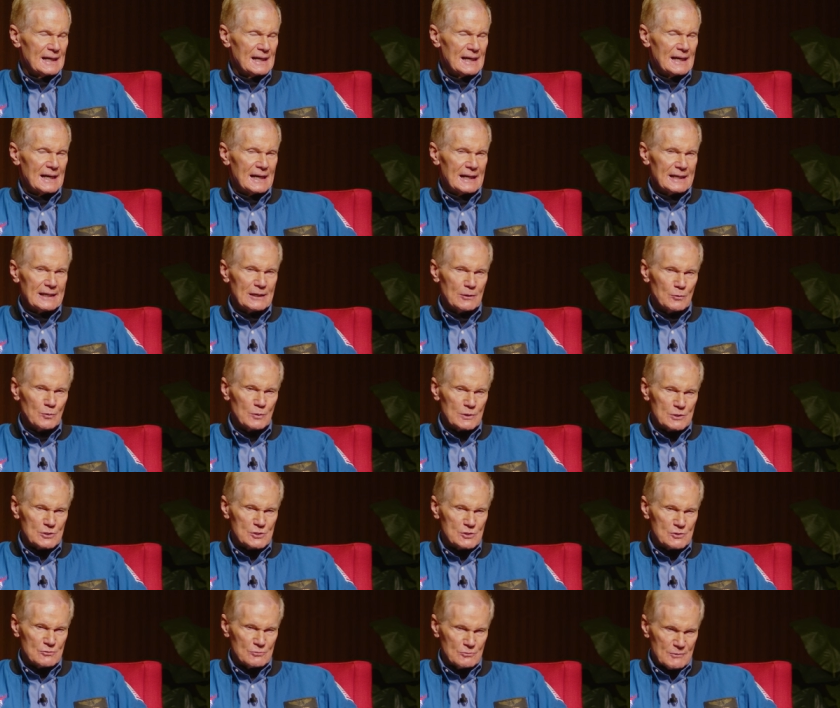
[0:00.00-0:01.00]
Uh, it
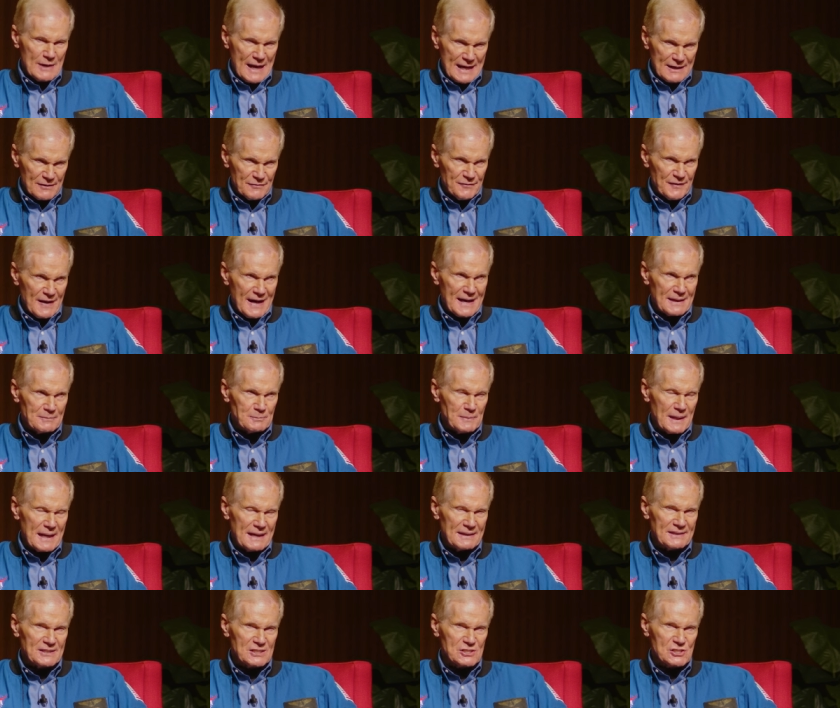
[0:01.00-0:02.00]
was ratified
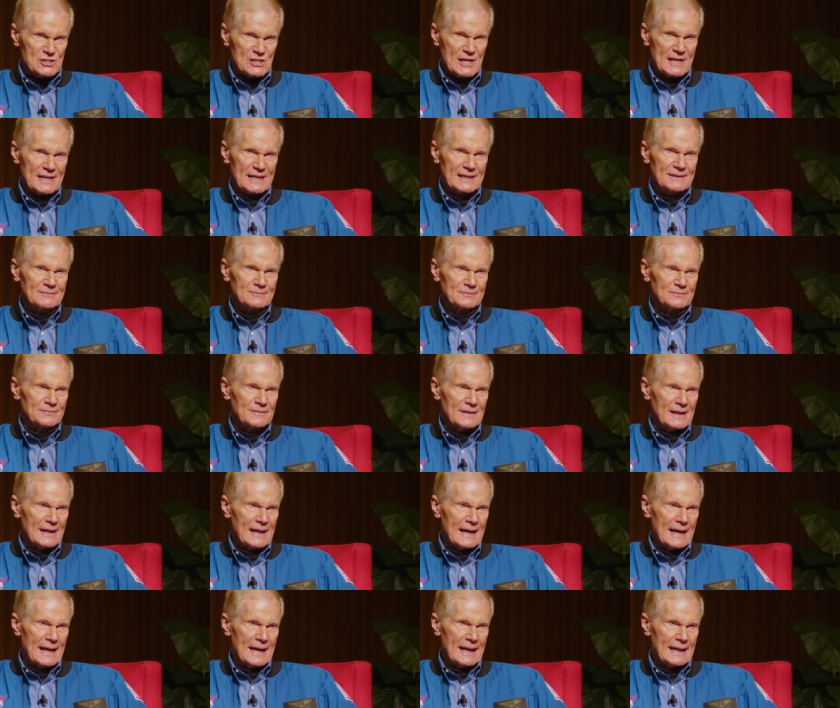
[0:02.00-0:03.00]
by the Senate
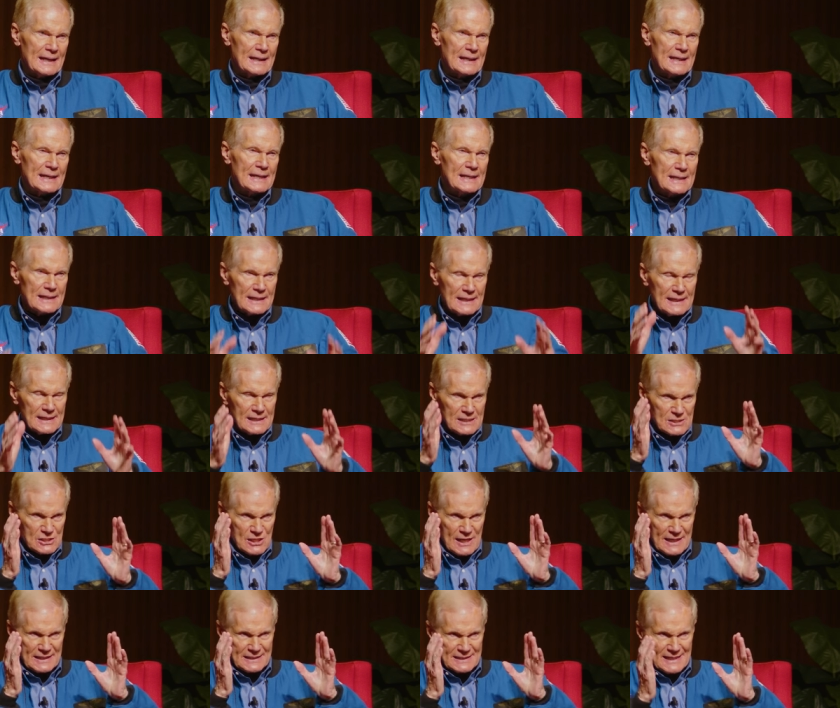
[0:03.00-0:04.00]
and it
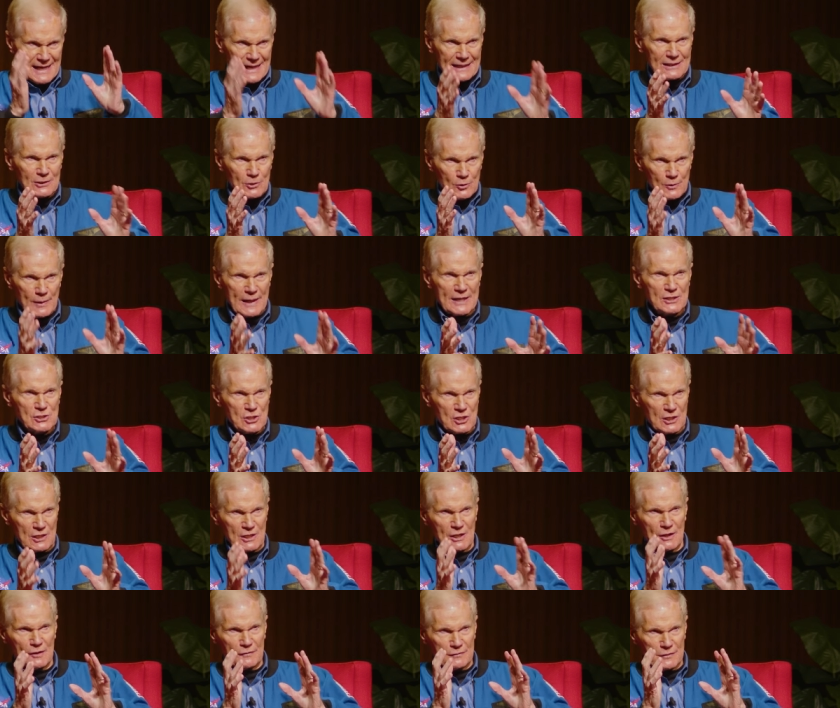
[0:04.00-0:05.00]
is a
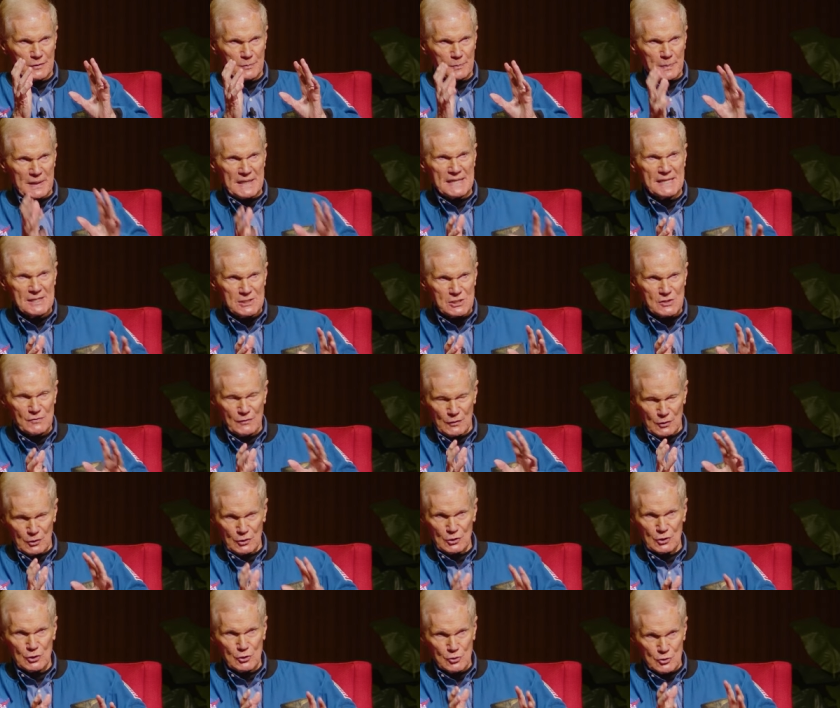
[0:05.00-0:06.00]
declaration of the
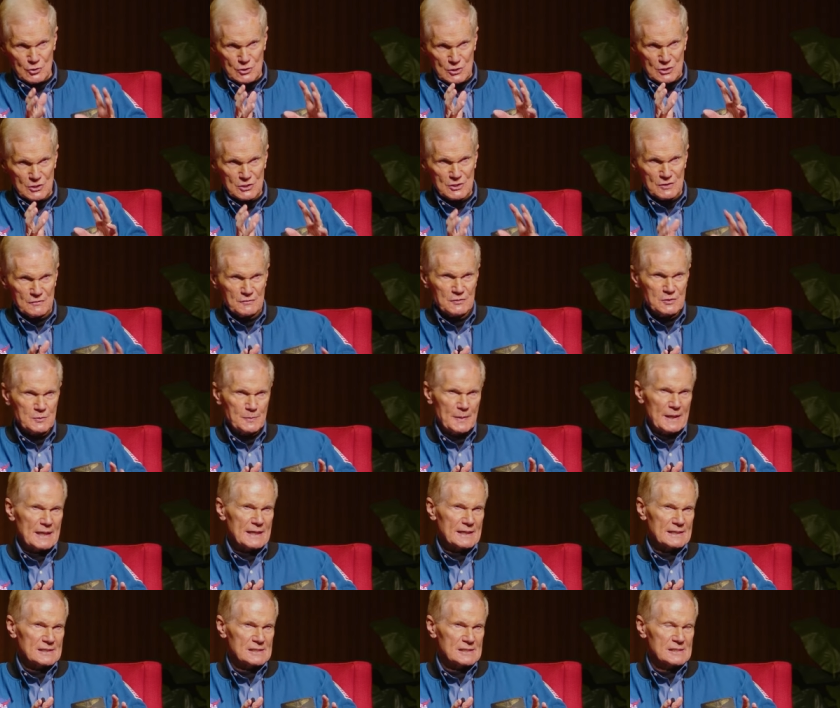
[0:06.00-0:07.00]
peaceful uses of
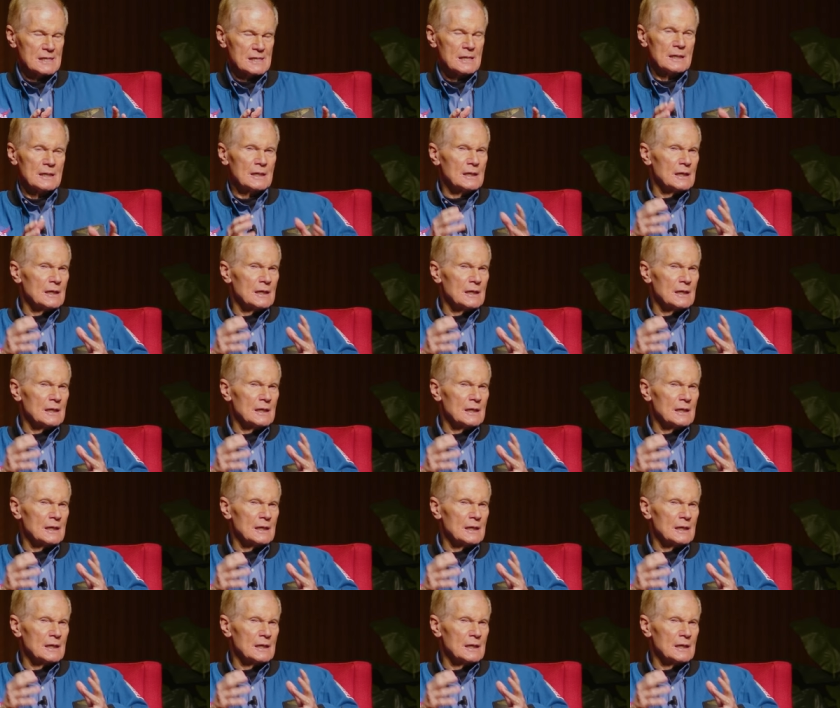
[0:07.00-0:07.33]
space.